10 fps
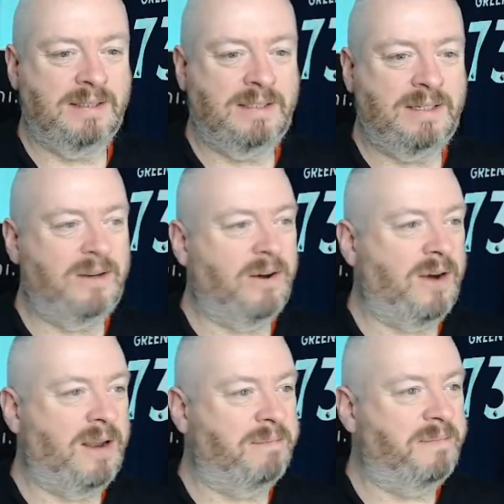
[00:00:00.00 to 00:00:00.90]
Good
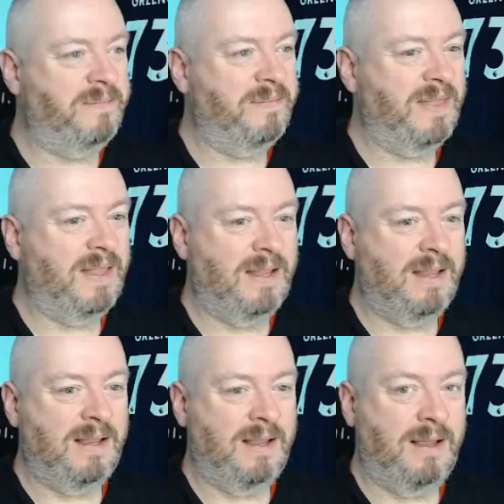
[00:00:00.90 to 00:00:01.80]
on him.
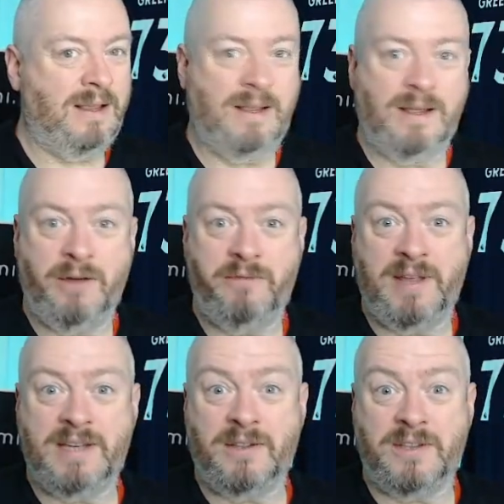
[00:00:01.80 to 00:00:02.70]

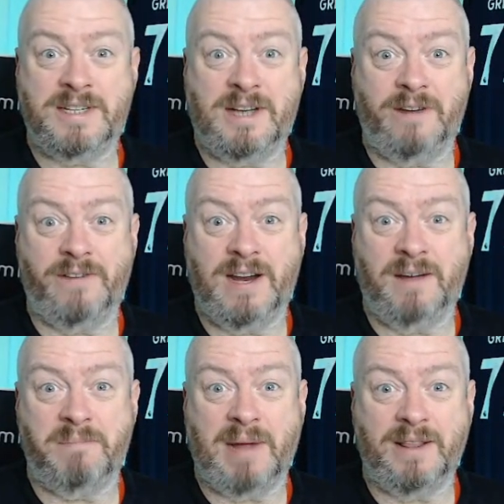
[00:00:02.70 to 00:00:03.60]
Hopefully it's not the start of a
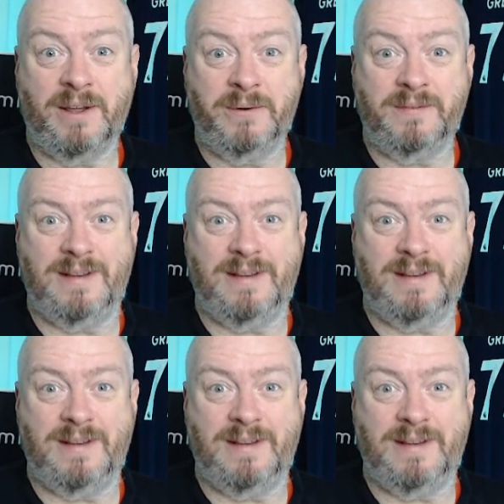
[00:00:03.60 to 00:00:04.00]
comeback though.